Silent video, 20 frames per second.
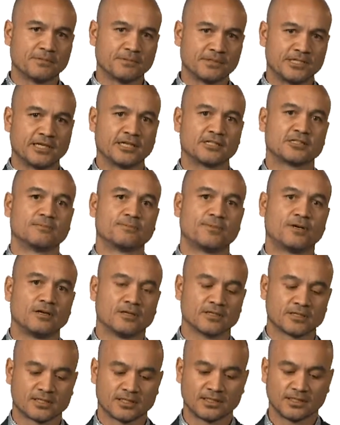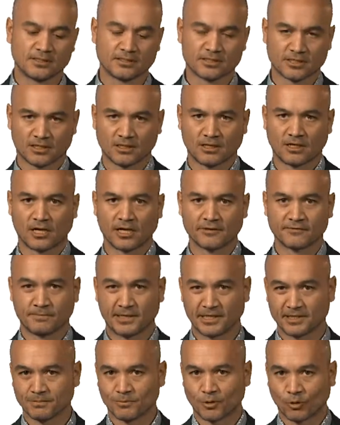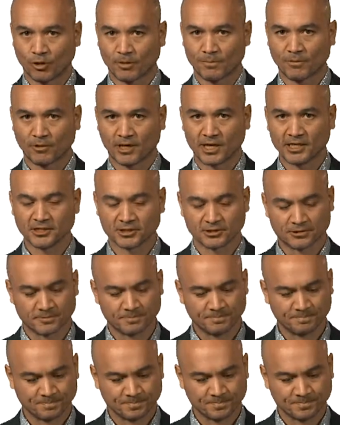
protection policy to life, make it more operational.